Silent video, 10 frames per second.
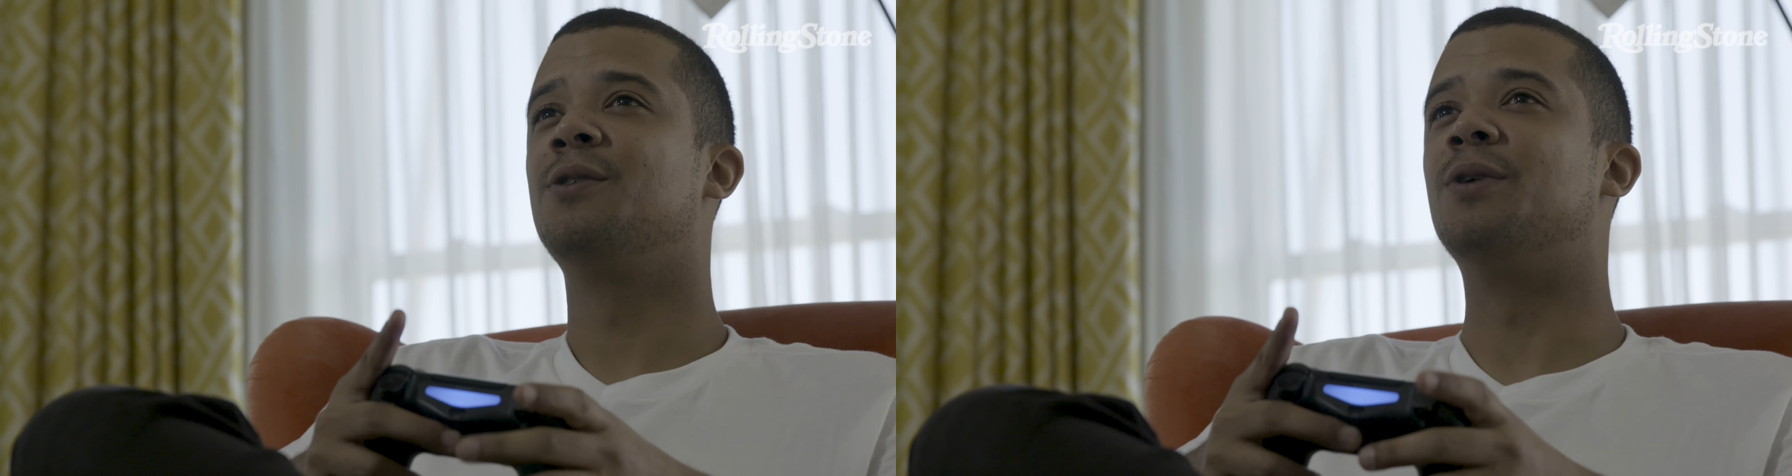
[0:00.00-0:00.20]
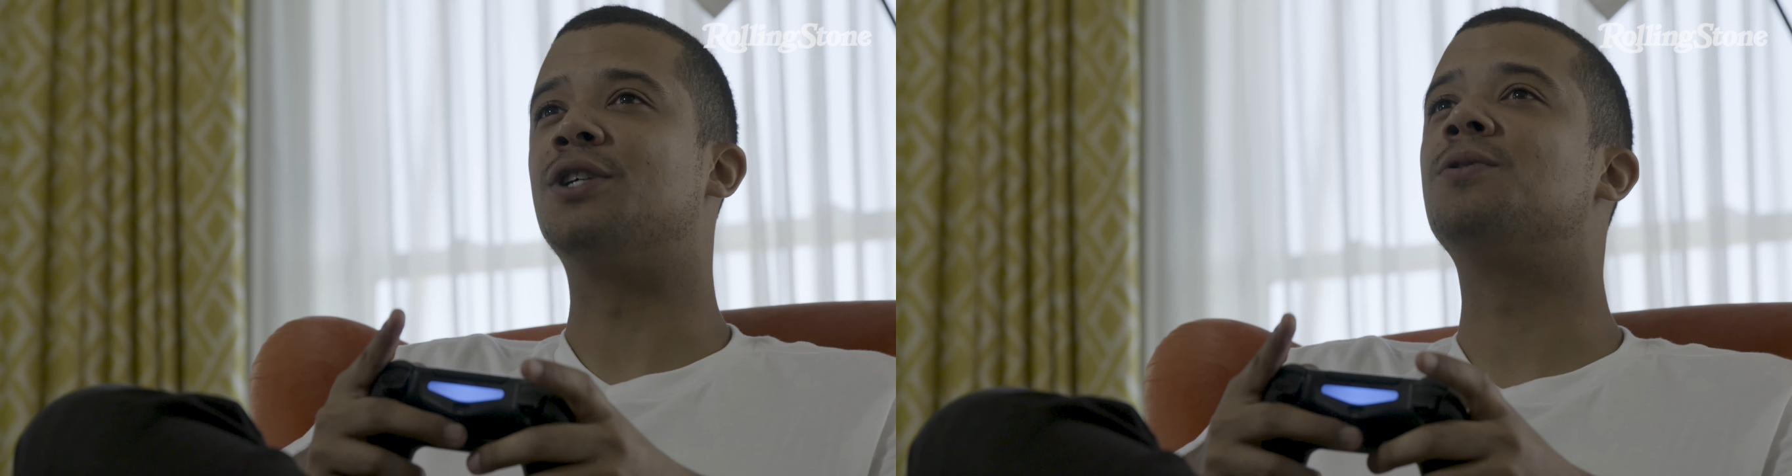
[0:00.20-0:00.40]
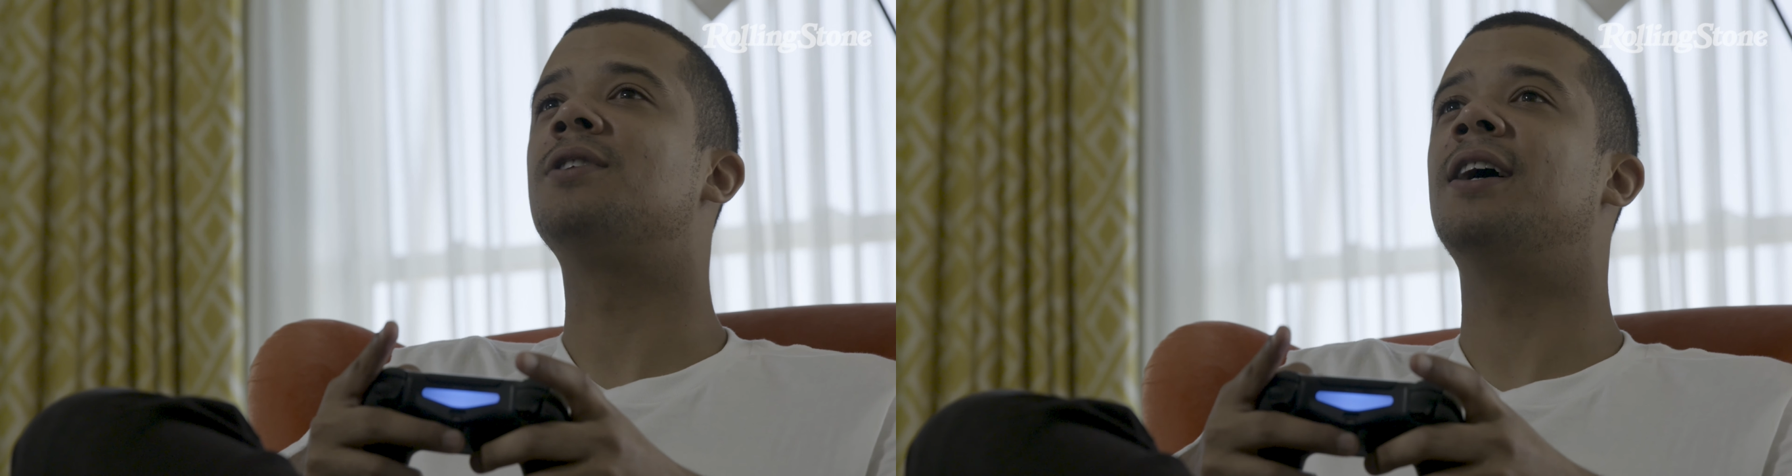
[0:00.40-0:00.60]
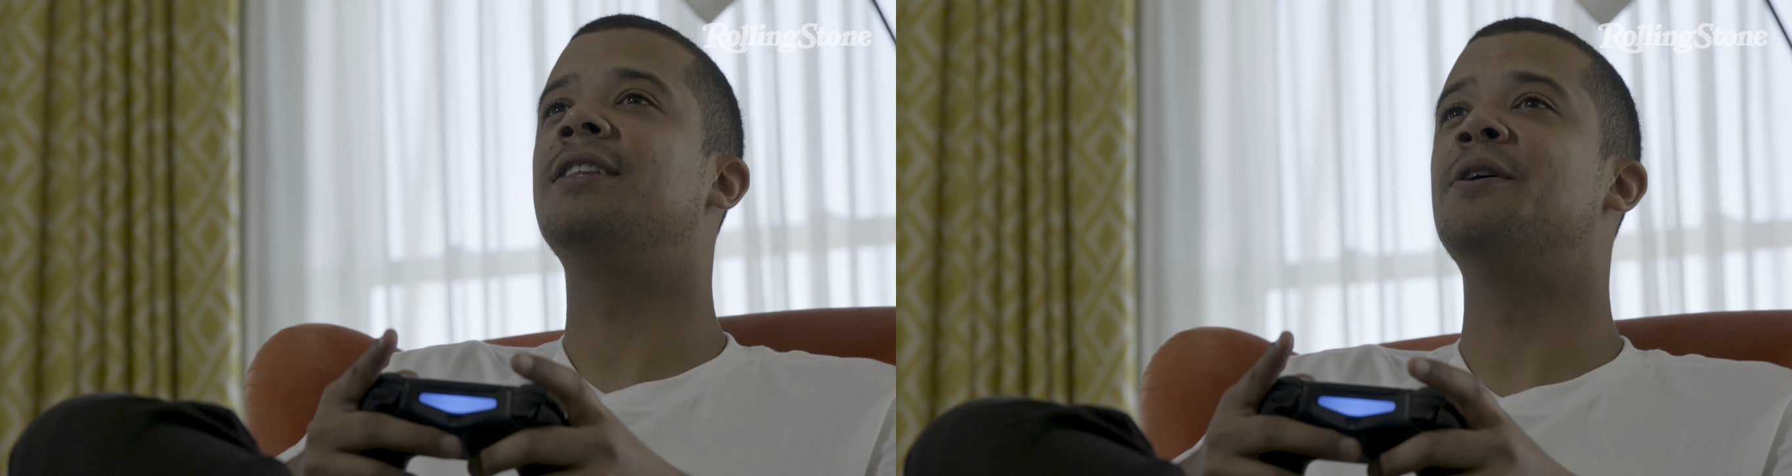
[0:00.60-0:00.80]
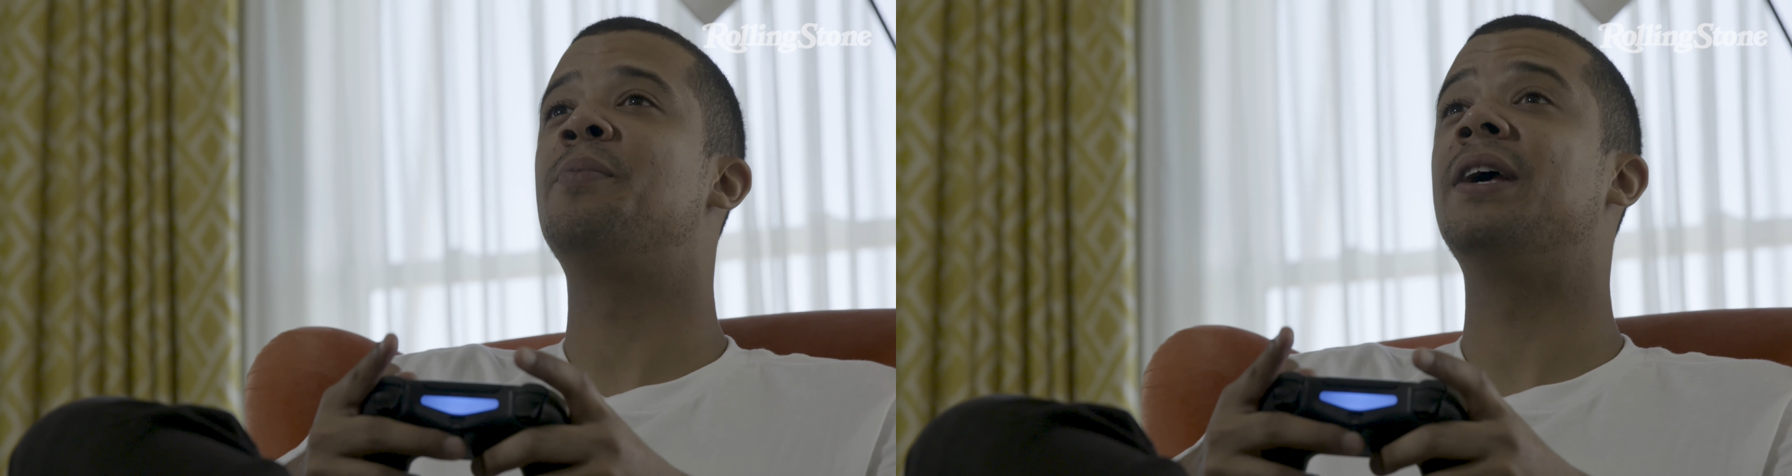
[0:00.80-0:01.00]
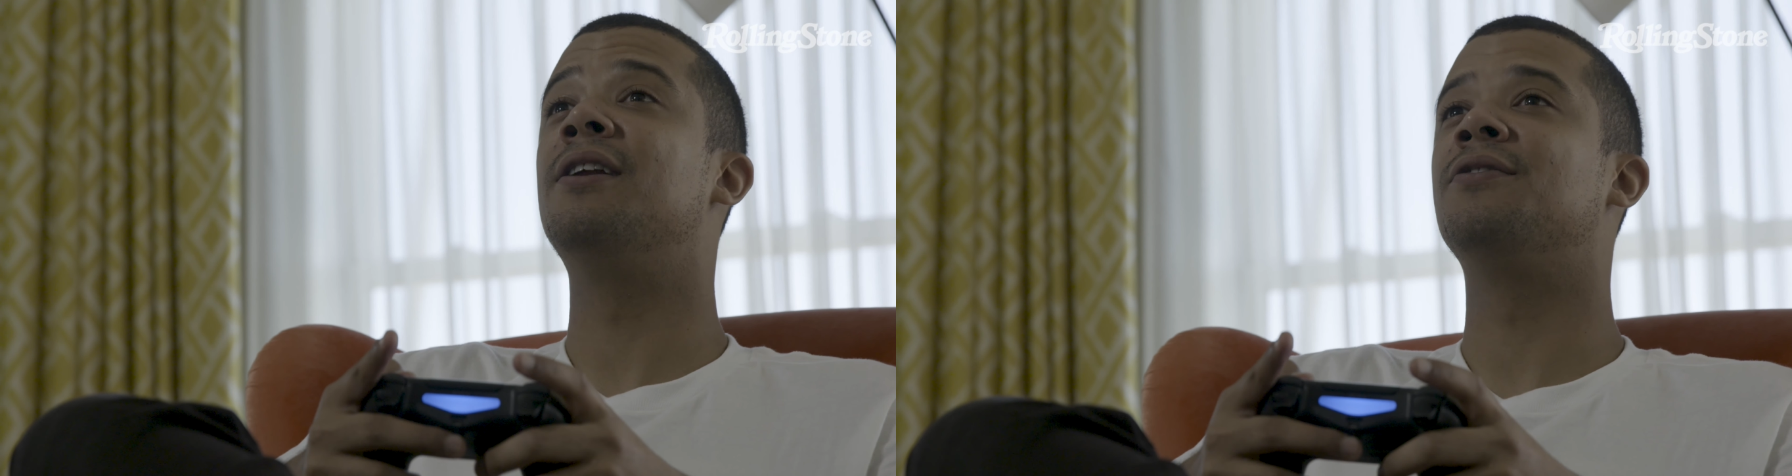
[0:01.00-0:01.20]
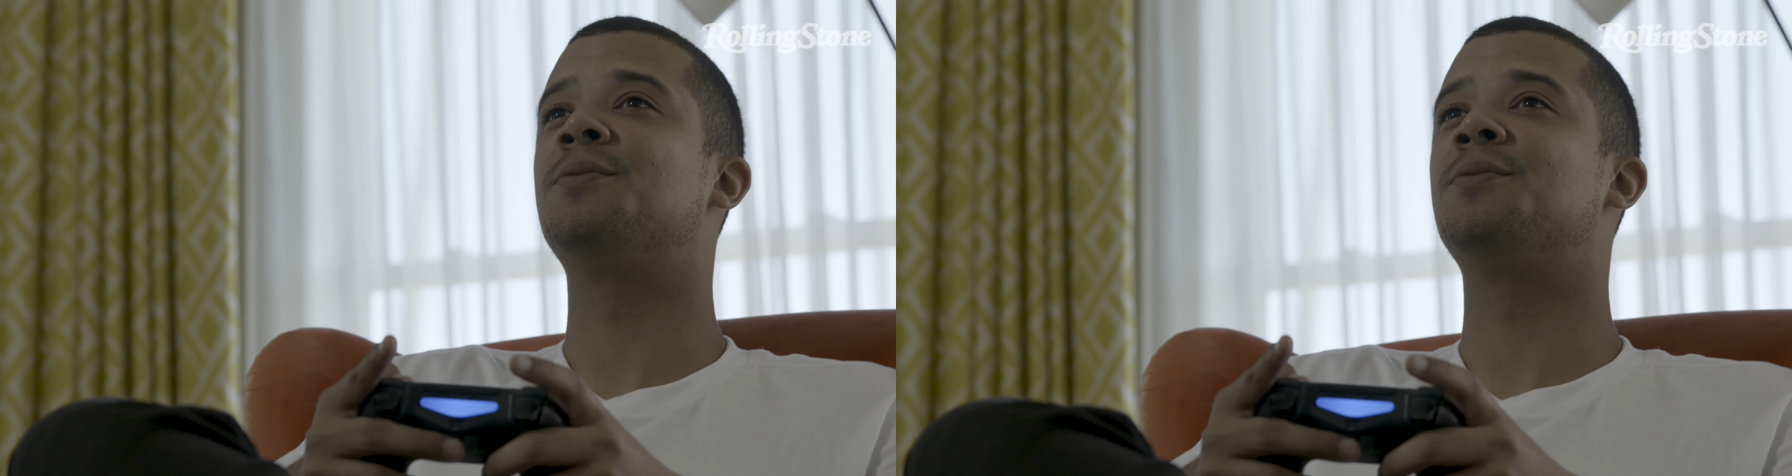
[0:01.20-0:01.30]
which was like the appeal of